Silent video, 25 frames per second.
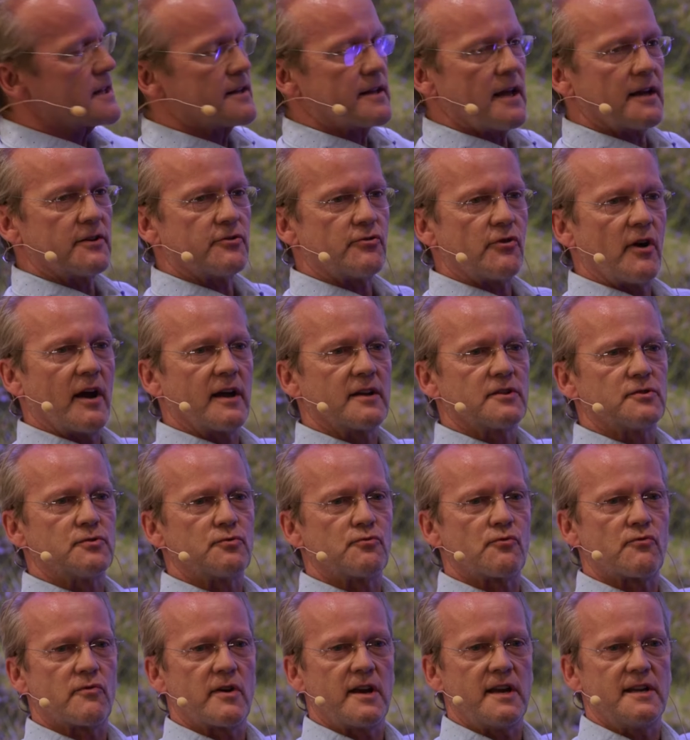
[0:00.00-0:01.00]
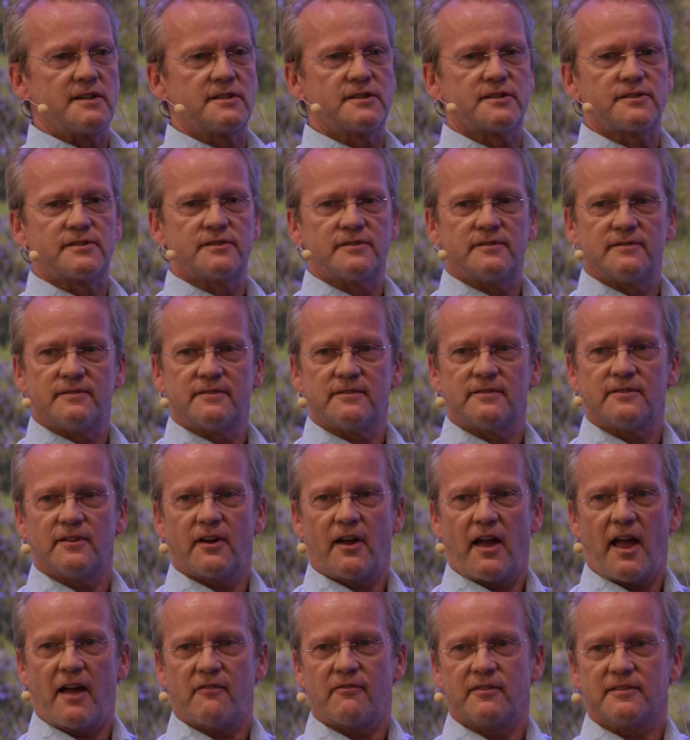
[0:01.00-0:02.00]
that are trying to reach the
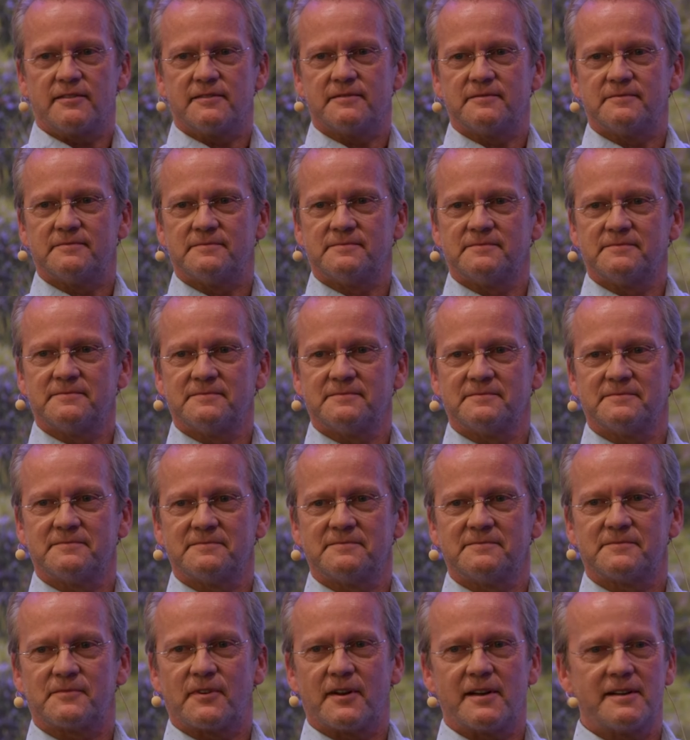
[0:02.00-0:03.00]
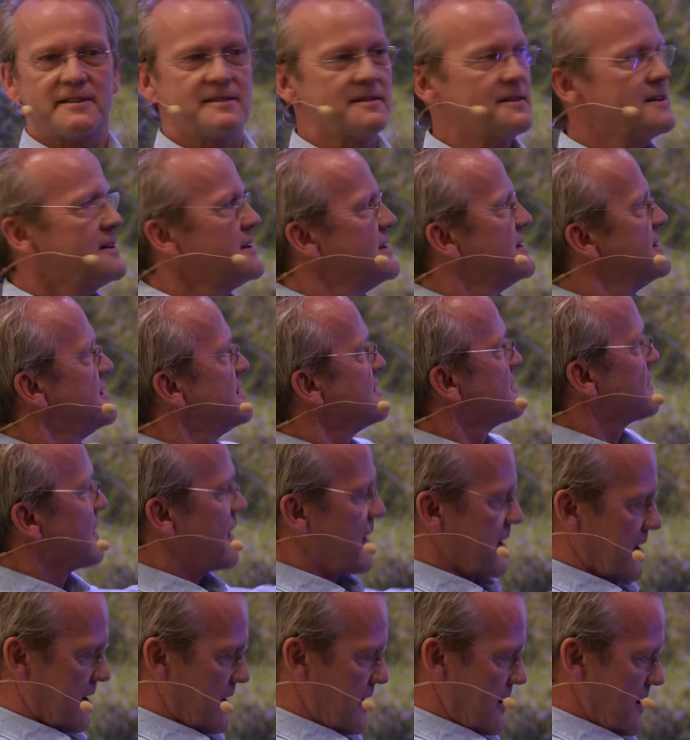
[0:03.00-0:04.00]
heaven, right?
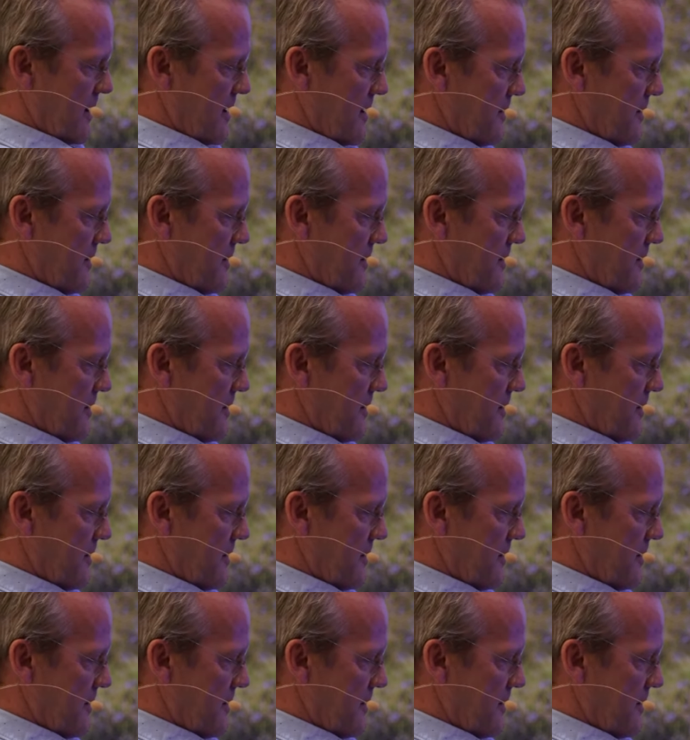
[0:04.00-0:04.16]
Like